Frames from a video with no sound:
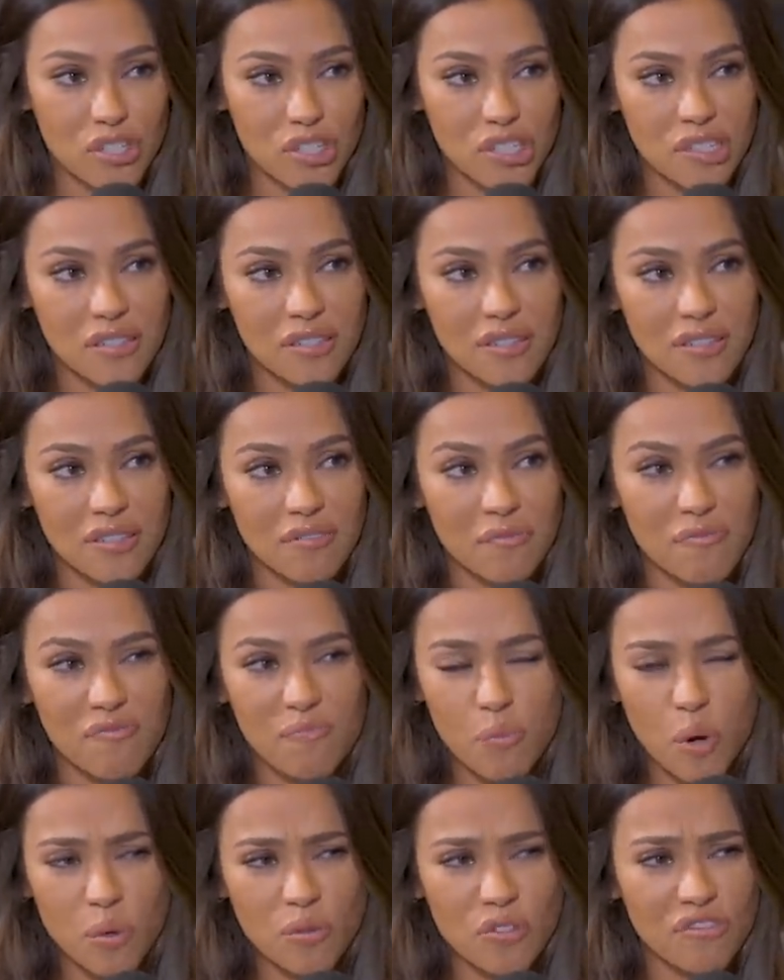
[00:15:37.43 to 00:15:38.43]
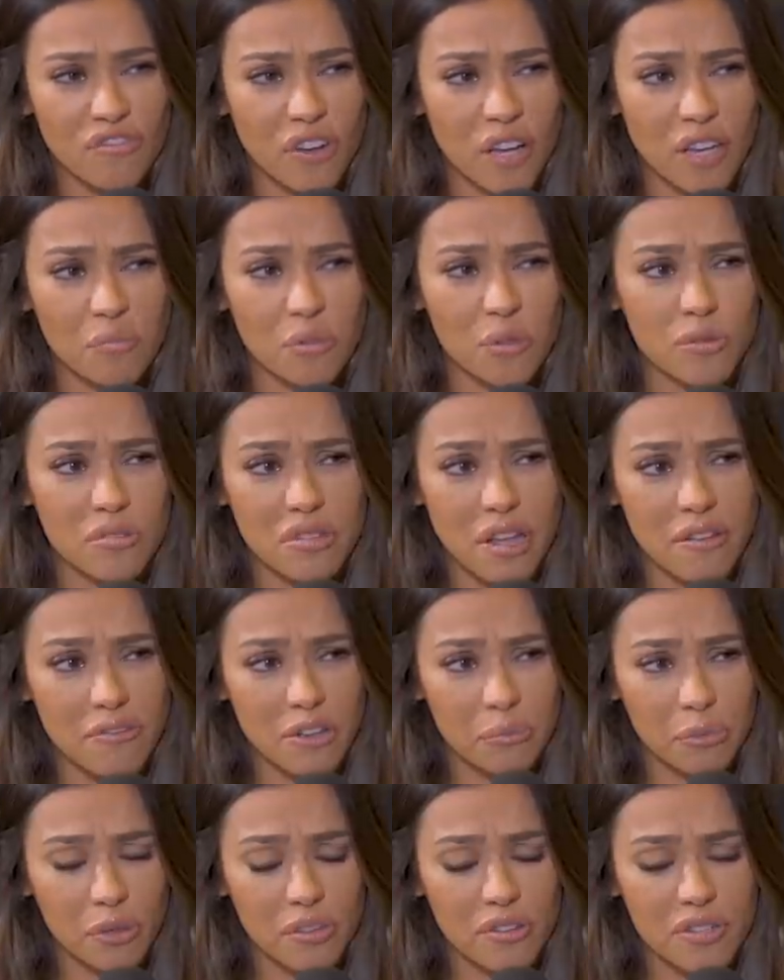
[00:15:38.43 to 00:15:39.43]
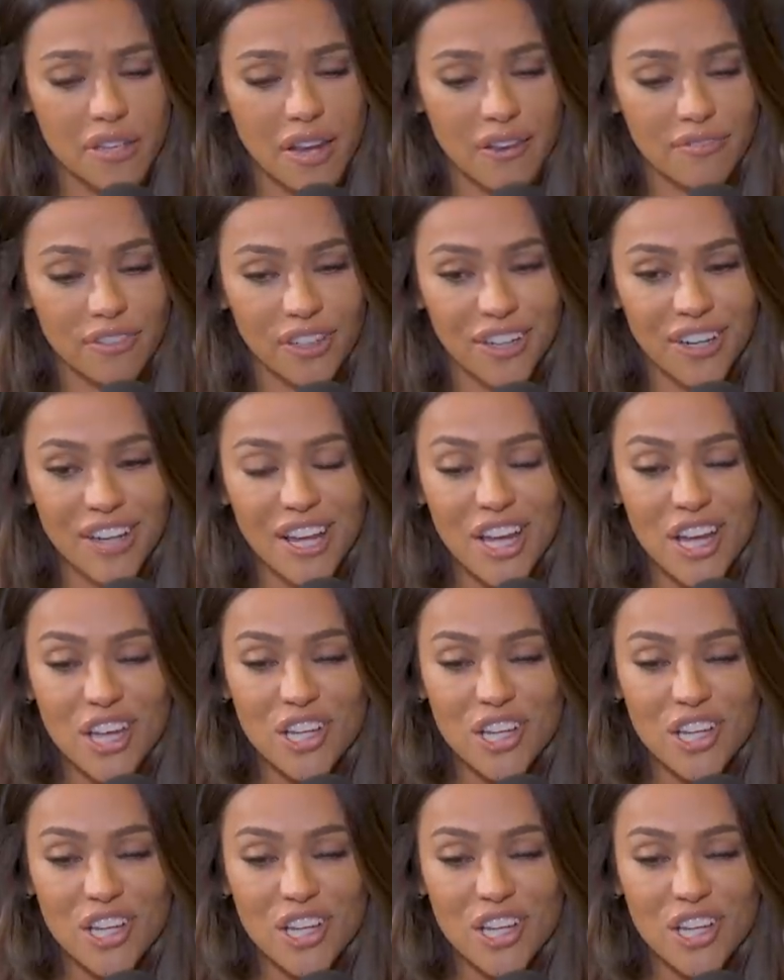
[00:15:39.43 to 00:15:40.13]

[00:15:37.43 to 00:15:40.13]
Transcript: She's the most fun, most loving person ever.